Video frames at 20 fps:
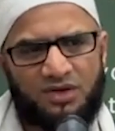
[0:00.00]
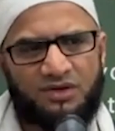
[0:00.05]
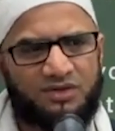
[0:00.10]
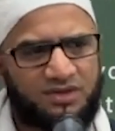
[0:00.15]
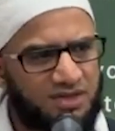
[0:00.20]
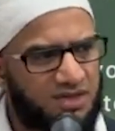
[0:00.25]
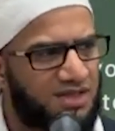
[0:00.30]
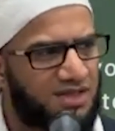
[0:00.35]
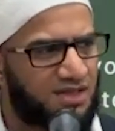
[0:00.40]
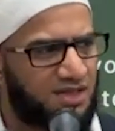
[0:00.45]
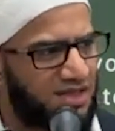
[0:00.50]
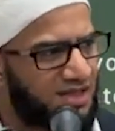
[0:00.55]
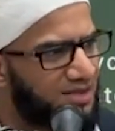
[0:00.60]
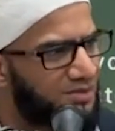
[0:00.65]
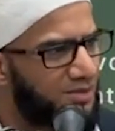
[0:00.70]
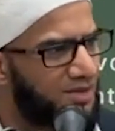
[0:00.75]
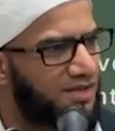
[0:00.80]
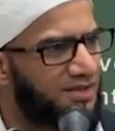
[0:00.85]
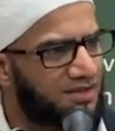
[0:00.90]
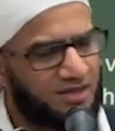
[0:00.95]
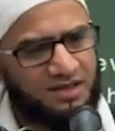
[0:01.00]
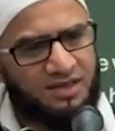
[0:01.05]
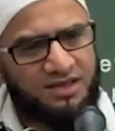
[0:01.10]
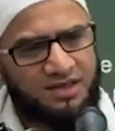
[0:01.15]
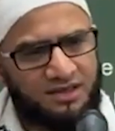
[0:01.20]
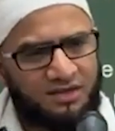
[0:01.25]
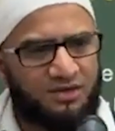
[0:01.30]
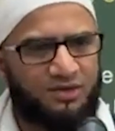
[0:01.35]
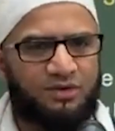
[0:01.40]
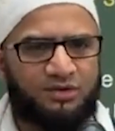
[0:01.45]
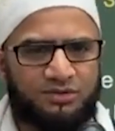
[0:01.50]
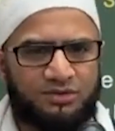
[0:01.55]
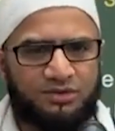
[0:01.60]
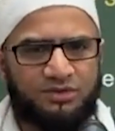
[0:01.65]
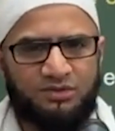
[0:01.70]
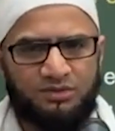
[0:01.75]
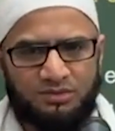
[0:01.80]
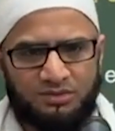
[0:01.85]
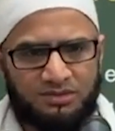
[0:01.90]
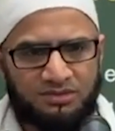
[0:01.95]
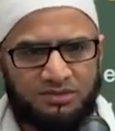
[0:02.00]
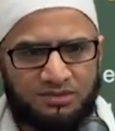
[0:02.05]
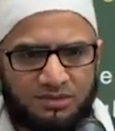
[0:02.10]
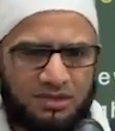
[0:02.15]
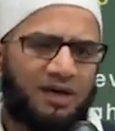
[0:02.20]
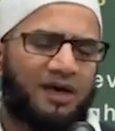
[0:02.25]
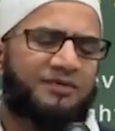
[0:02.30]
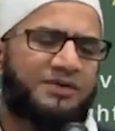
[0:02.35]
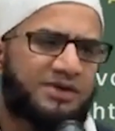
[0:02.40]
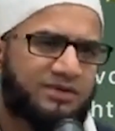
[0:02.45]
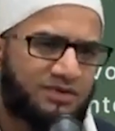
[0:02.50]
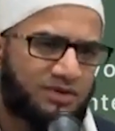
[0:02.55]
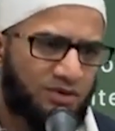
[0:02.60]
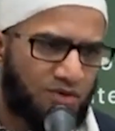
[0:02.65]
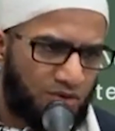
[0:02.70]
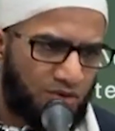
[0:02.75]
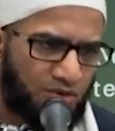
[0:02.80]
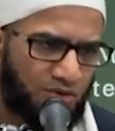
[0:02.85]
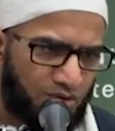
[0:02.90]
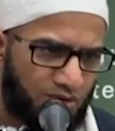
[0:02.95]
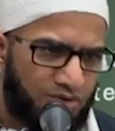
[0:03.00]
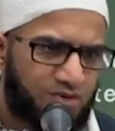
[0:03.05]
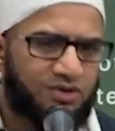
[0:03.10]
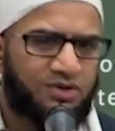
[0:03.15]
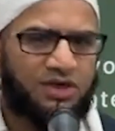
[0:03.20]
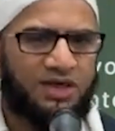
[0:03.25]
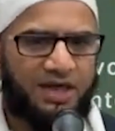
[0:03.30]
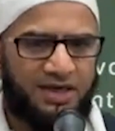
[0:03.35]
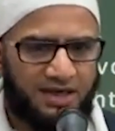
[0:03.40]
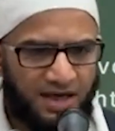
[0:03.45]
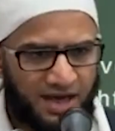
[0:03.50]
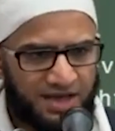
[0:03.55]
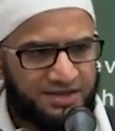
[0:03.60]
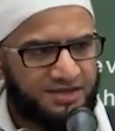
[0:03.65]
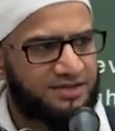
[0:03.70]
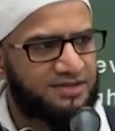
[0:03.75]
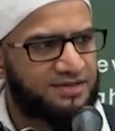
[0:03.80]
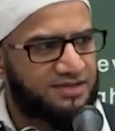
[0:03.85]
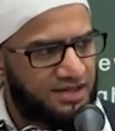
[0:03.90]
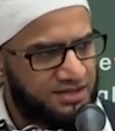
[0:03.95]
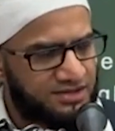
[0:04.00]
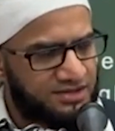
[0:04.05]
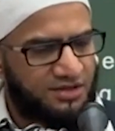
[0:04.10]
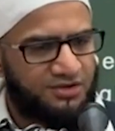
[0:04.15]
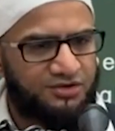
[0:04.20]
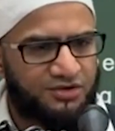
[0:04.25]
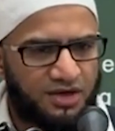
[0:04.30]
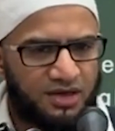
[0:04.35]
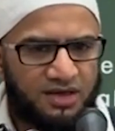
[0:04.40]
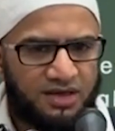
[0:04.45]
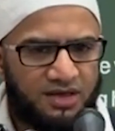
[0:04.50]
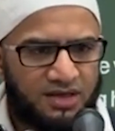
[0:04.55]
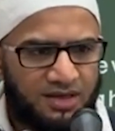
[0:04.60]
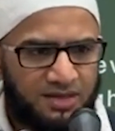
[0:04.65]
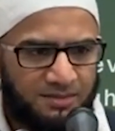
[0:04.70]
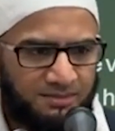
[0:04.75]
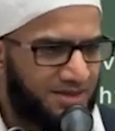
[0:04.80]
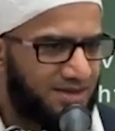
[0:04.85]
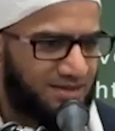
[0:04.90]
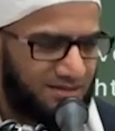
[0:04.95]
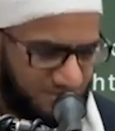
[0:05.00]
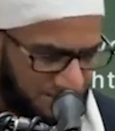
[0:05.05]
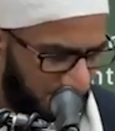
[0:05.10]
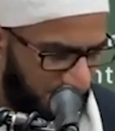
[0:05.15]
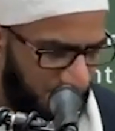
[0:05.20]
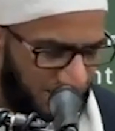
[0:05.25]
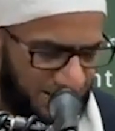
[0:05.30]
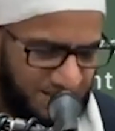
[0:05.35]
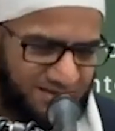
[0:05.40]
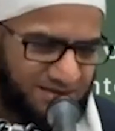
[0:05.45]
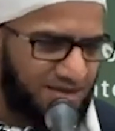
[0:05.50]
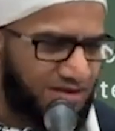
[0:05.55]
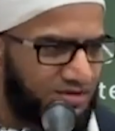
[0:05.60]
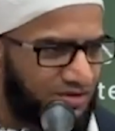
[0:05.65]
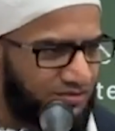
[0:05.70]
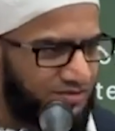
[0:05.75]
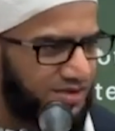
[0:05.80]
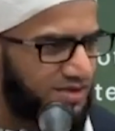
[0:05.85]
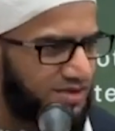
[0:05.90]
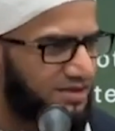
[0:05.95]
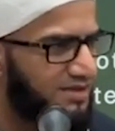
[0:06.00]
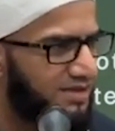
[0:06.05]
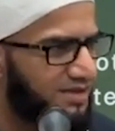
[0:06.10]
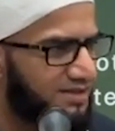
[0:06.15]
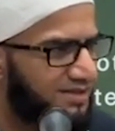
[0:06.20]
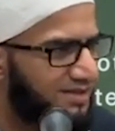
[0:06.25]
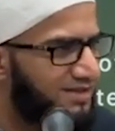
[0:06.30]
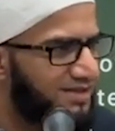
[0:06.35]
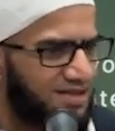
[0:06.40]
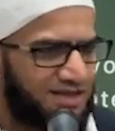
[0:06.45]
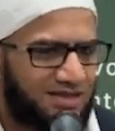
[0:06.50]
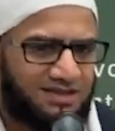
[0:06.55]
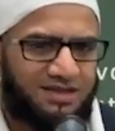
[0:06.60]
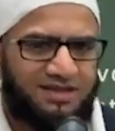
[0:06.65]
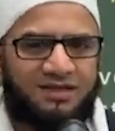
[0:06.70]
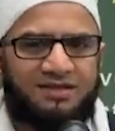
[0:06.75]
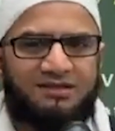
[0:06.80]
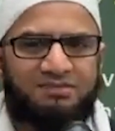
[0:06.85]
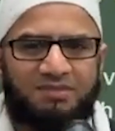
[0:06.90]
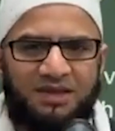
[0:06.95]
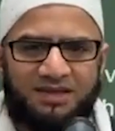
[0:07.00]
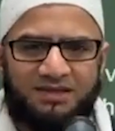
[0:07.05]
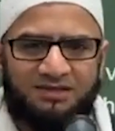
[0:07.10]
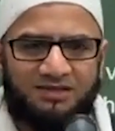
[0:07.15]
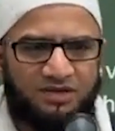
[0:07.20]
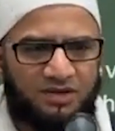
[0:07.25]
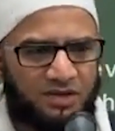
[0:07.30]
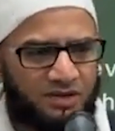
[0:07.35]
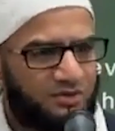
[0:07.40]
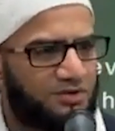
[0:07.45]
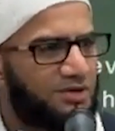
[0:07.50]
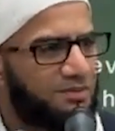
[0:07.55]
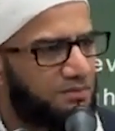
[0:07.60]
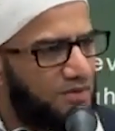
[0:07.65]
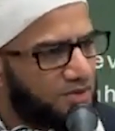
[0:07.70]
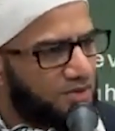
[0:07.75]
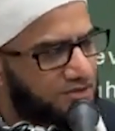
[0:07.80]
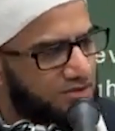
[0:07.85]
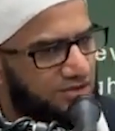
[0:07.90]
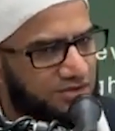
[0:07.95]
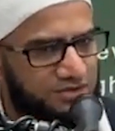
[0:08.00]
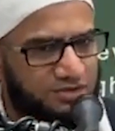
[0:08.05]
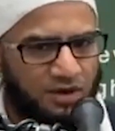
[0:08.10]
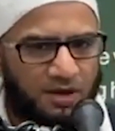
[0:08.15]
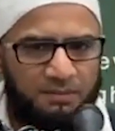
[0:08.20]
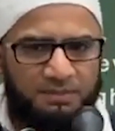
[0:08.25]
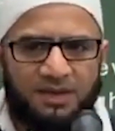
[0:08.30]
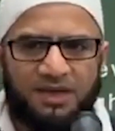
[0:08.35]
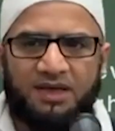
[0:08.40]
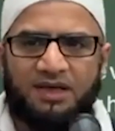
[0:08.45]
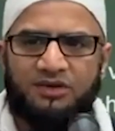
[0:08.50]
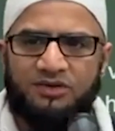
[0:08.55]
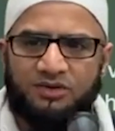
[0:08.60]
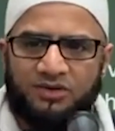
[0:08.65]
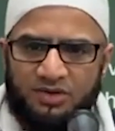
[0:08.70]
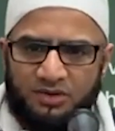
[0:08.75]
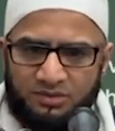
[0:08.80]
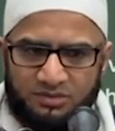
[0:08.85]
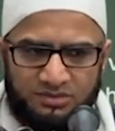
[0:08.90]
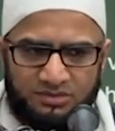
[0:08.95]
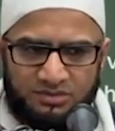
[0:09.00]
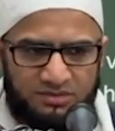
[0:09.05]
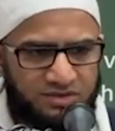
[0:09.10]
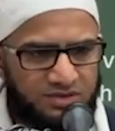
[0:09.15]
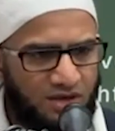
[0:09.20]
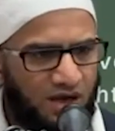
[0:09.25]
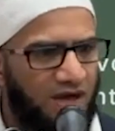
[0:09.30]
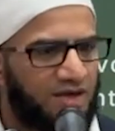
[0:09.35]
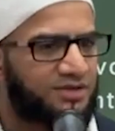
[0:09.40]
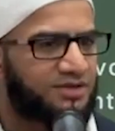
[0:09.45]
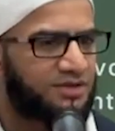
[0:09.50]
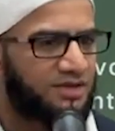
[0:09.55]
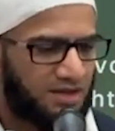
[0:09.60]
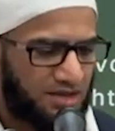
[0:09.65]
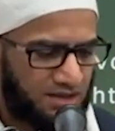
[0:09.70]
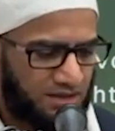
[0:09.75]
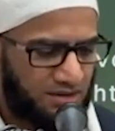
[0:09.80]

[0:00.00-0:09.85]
We don't need anyone, you know, to, I mean, it's good to get guidance, etc. But the basics of these things is easy. It's based. You can read books on this topic and you can start.